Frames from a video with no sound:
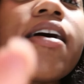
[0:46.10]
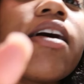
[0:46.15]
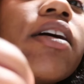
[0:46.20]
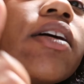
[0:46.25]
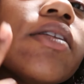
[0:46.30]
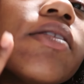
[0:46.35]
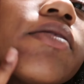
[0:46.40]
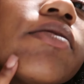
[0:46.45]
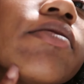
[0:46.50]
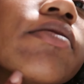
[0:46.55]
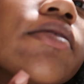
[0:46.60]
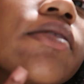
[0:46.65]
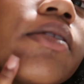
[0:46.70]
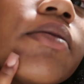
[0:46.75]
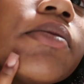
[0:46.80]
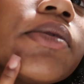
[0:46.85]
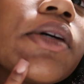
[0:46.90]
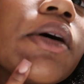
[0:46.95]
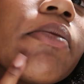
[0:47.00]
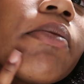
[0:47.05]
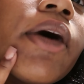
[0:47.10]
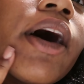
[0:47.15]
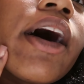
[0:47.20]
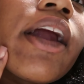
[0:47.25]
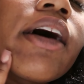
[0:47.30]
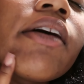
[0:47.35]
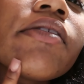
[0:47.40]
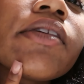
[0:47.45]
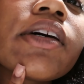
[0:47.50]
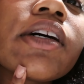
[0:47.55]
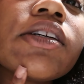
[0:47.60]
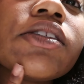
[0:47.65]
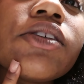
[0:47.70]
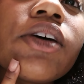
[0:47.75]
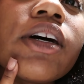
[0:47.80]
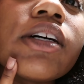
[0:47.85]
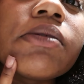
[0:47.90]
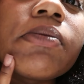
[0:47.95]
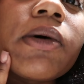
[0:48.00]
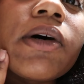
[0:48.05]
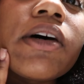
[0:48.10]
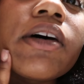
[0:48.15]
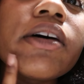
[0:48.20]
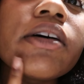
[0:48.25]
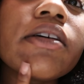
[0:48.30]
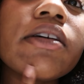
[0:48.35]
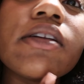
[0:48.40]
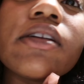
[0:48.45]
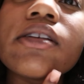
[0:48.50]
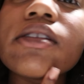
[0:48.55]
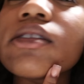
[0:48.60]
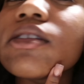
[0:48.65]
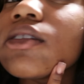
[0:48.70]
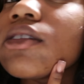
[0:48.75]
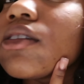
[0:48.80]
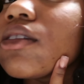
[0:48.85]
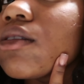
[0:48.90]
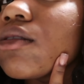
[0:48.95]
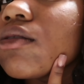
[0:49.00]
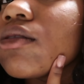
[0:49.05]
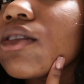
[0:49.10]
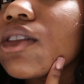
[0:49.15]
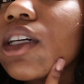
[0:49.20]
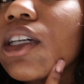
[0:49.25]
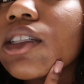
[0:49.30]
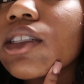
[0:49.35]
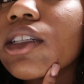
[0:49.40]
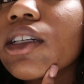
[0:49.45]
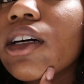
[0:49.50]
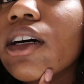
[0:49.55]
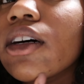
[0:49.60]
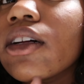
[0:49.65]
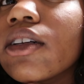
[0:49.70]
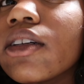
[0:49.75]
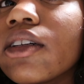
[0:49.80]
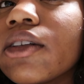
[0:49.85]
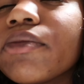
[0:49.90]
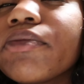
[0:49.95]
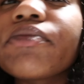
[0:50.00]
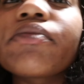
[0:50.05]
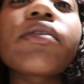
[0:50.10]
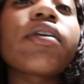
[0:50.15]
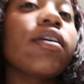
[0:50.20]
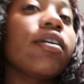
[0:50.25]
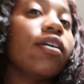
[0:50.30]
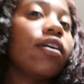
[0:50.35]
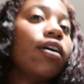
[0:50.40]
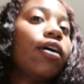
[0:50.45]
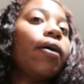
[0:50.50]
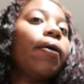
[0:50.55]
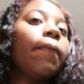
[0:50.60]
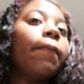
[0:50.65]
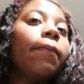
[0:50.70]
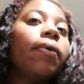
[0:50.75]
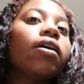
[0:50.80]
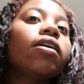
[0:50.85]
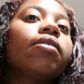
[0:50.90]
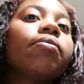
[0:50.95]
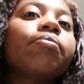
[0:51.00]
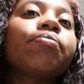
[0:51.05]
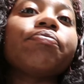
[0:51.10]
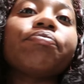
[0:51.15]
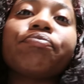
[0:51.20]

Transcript: I'm so mad i have like a dry spot and it's changing color but